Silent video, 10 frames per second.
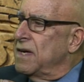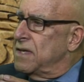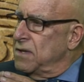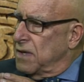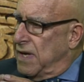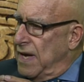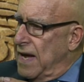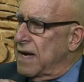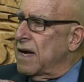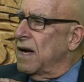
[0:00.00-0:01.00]
to
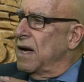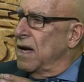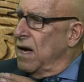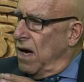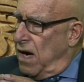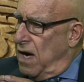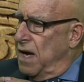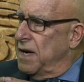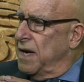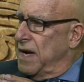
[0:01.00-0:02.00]
get
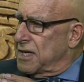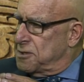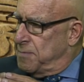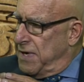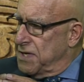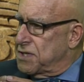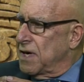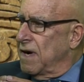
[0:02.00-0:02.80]
on an expedition.